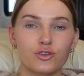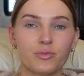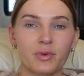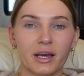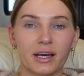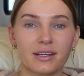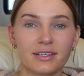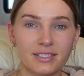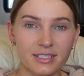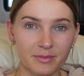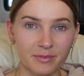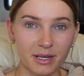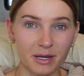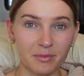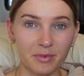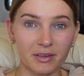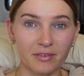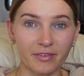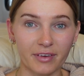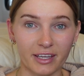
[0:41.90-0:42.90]
To be honest, I'm not a
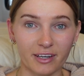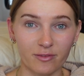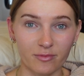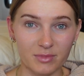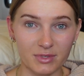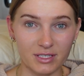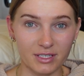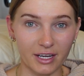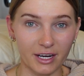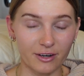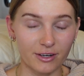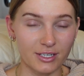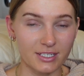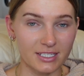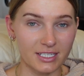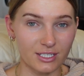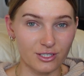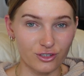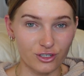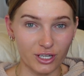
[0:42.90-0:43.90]
big fan of
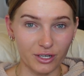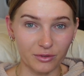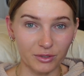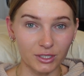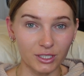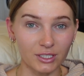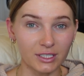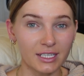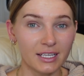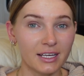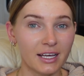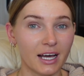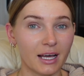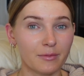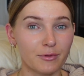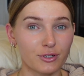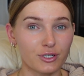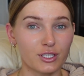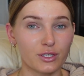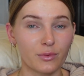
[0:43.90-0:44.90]
mascaras in general. I'm
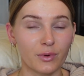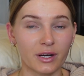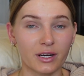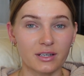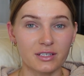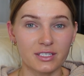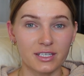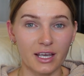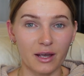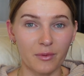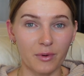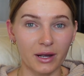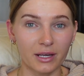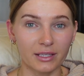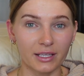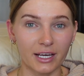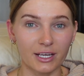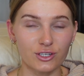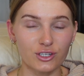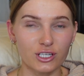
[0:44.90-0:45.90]
usually wearing DIY
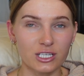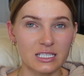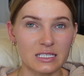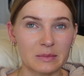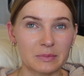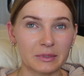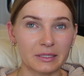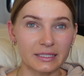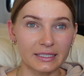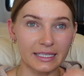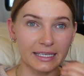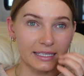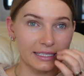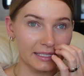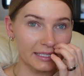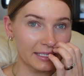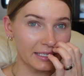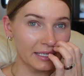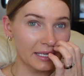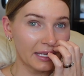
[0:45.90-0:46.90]
lashes, but
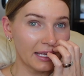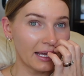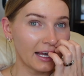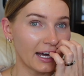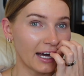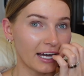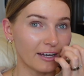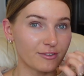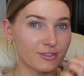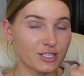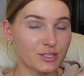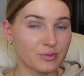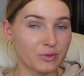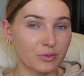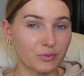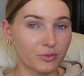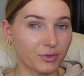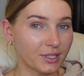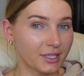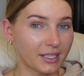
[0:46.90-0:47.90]
lately I've just
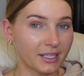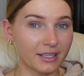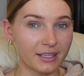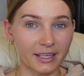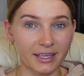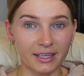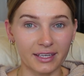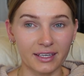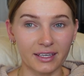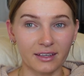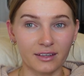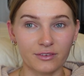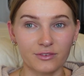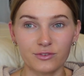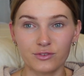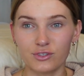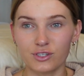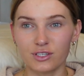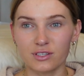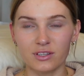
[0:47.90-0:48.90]
been really liking
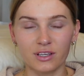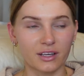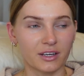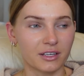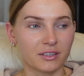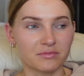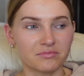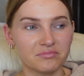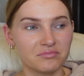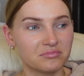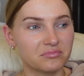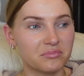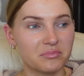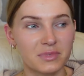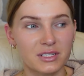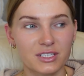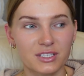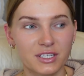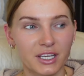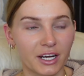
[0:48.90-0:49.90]
just like a
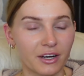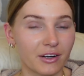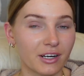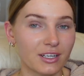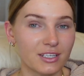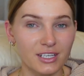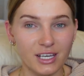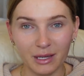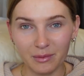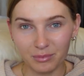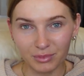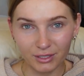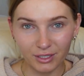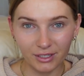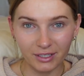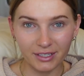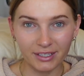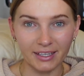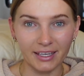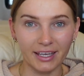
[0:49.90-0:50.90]
mascara type
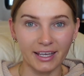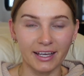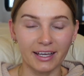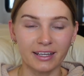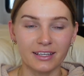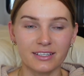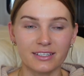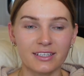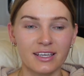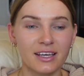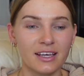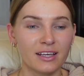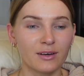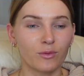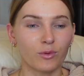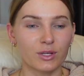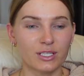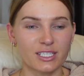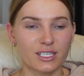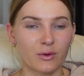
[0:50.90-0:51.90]
look, and
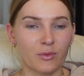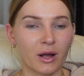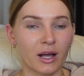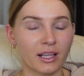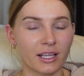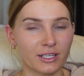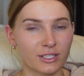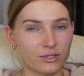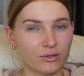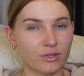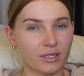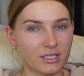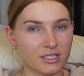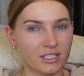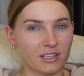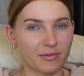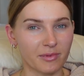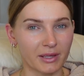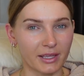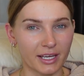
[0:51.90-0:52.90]
once in a while I do like to
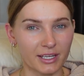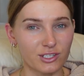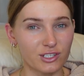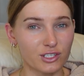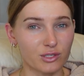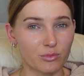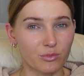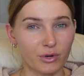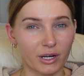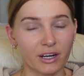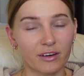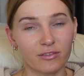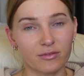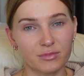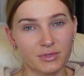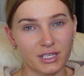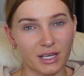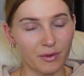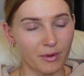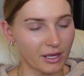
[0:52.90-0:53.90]
give my lashes a break from
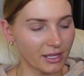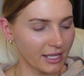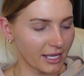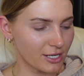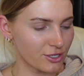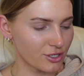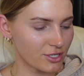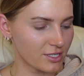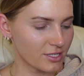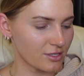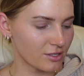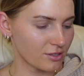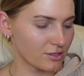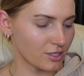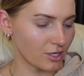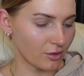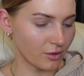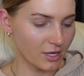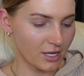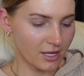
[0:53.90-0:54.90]
DIY lashes,
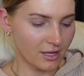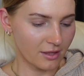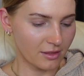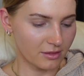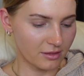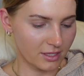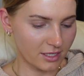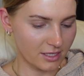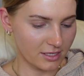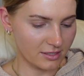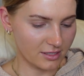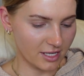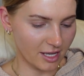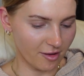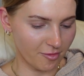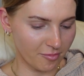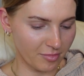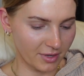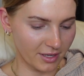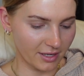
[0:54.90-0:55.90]
so these
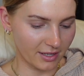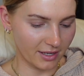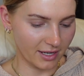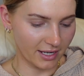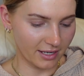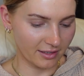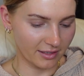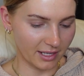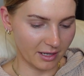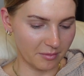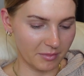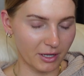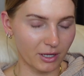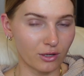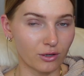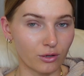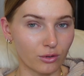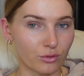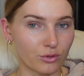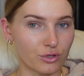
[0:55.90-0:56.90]
have been kind of like my
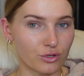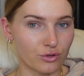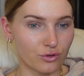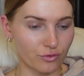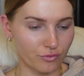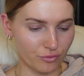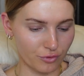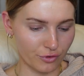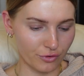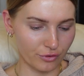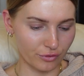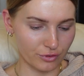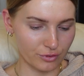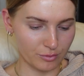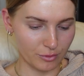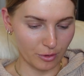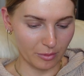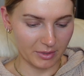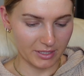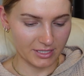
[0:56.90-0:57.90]
go-to for those
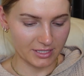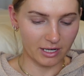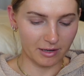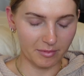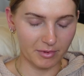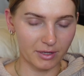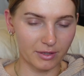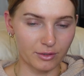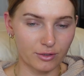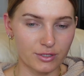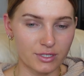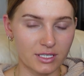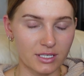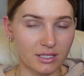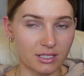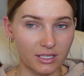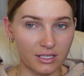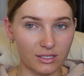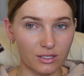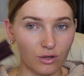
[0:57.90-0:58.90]
moments, and I've been using
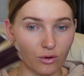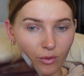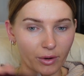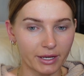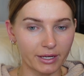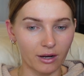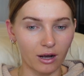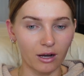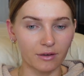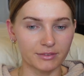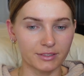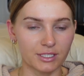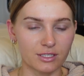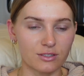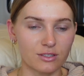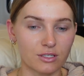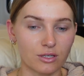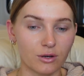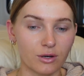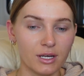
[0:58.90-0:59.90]
these quite often.
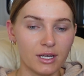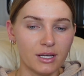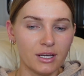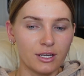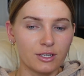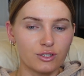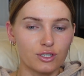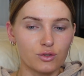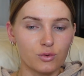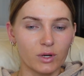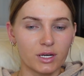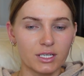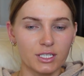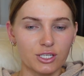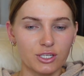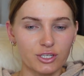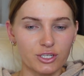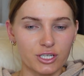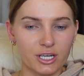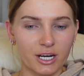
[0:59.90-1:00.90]
So just wanted
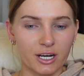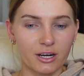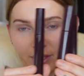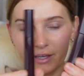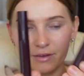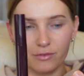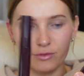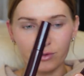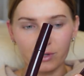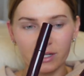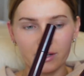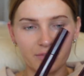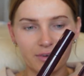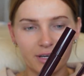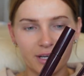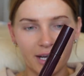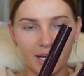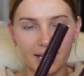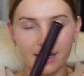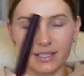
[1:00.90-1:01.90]
to share, they have three different
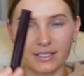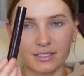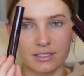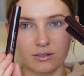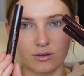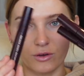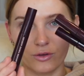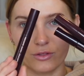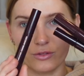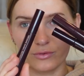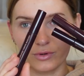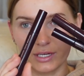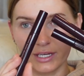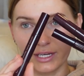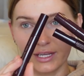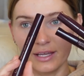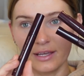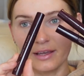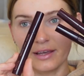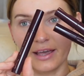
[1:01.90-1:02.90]
kinds and all
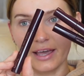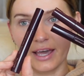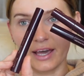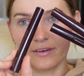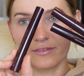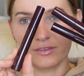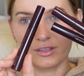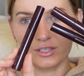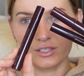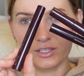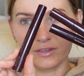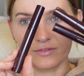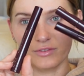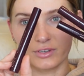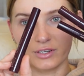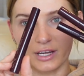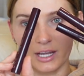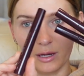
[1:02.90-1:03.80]
three have different